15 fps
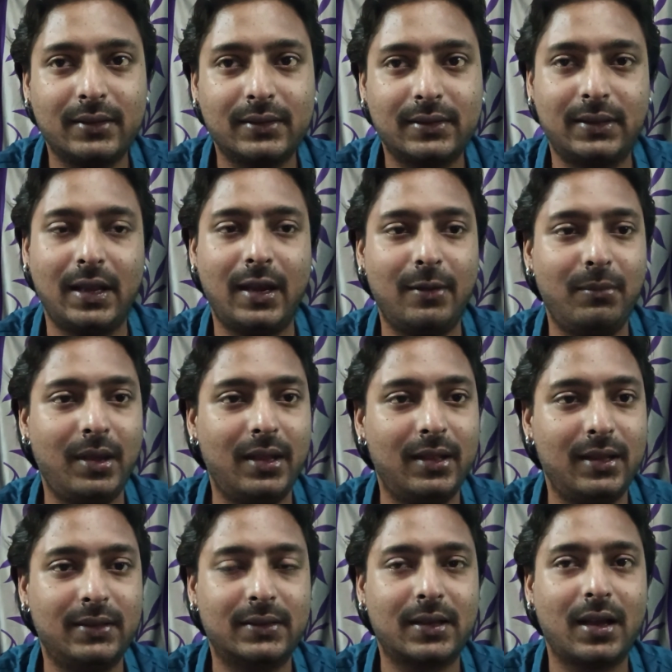sent me
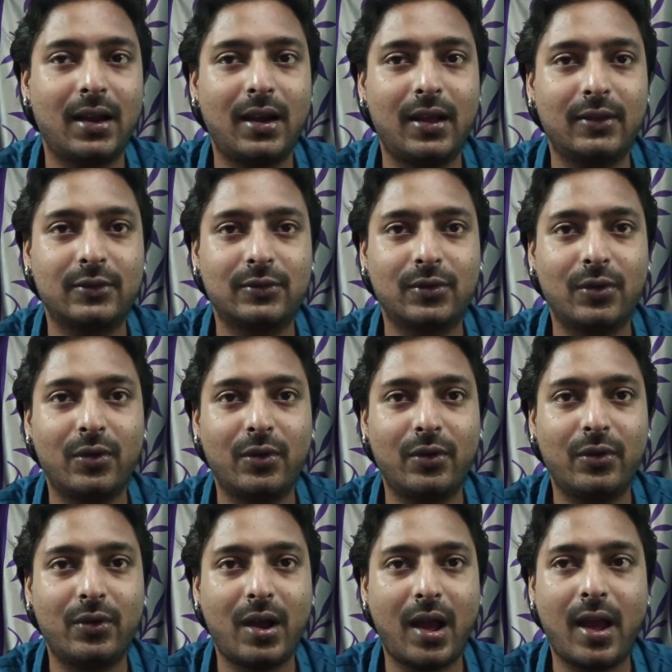this color,
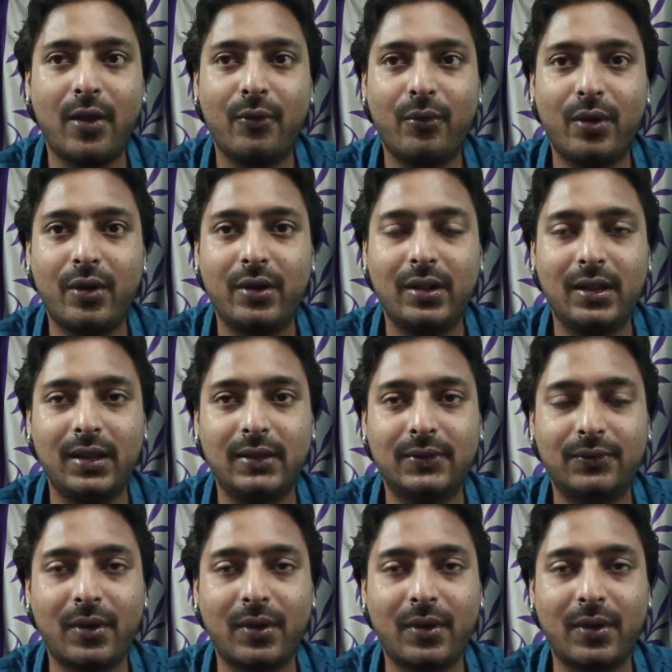so I want this